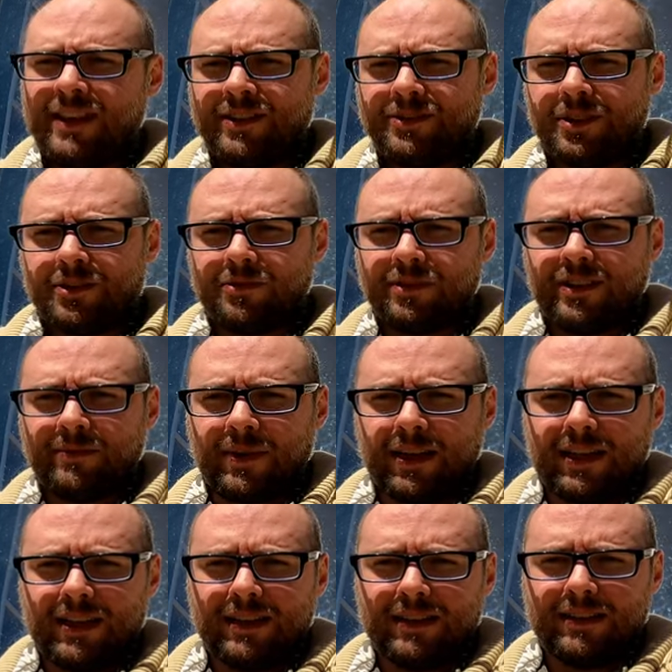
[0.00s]
Generally,
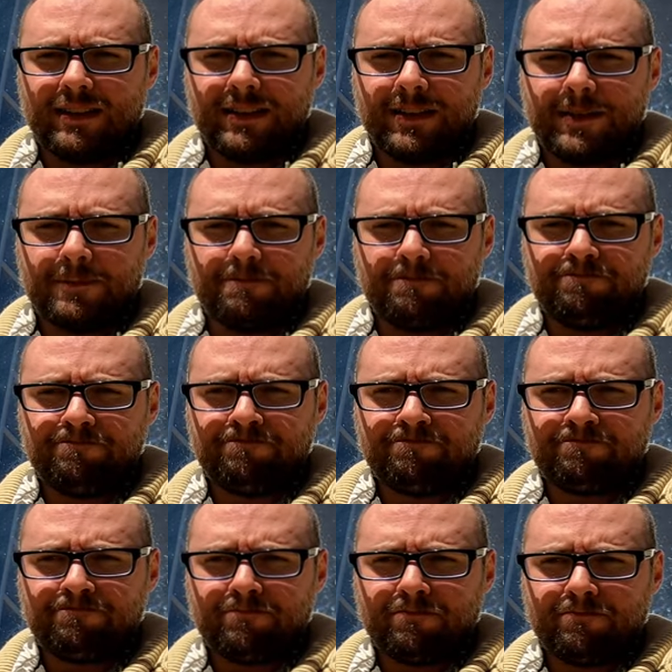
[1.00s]
my,
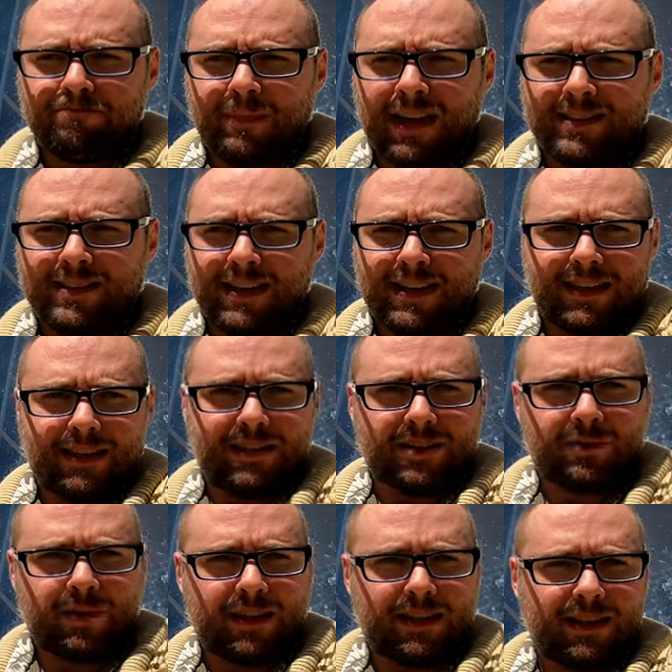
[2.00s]
um, my take
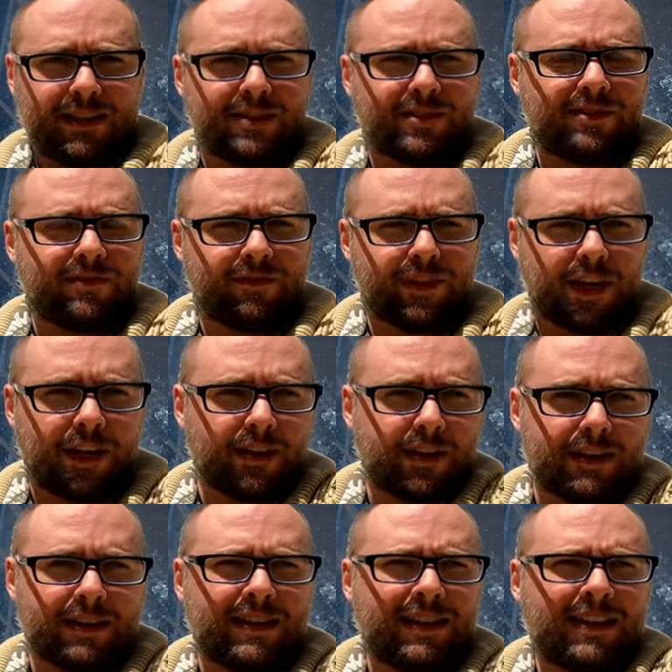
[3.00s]
is when it gets
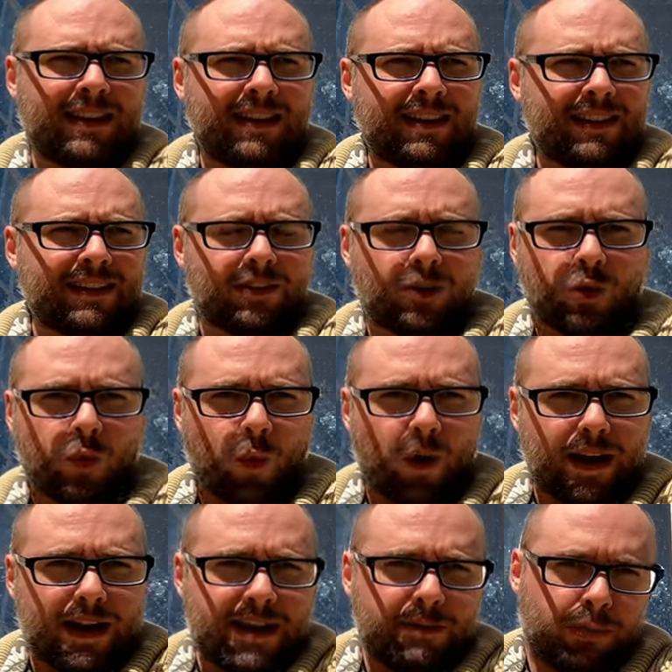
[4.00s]
very
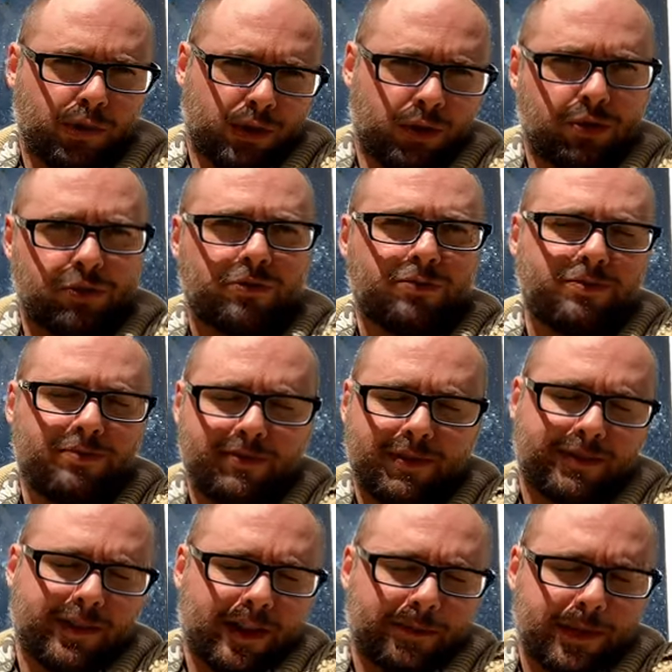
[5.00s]
gray blue,
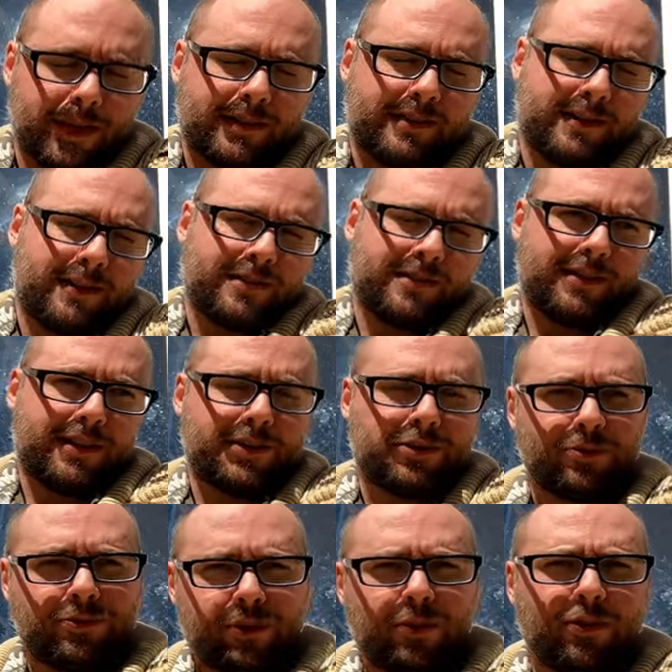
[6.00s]
if that makes any
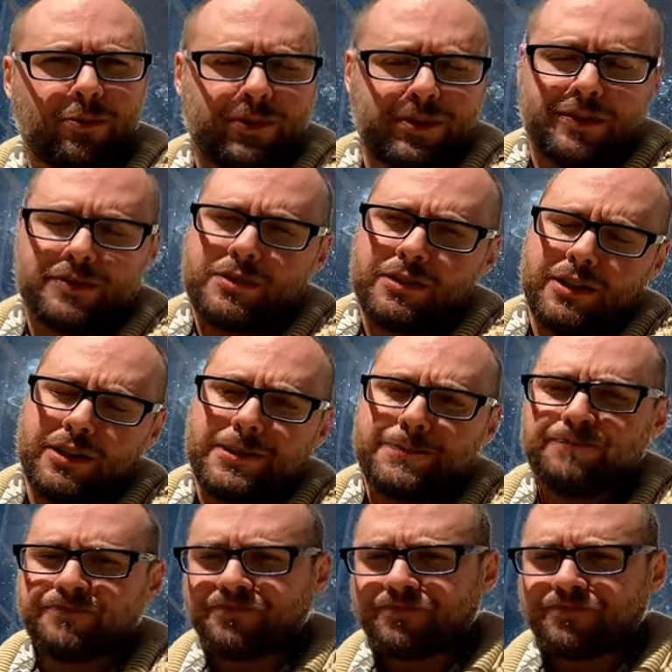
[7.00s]
sense. You'll know it when you see it.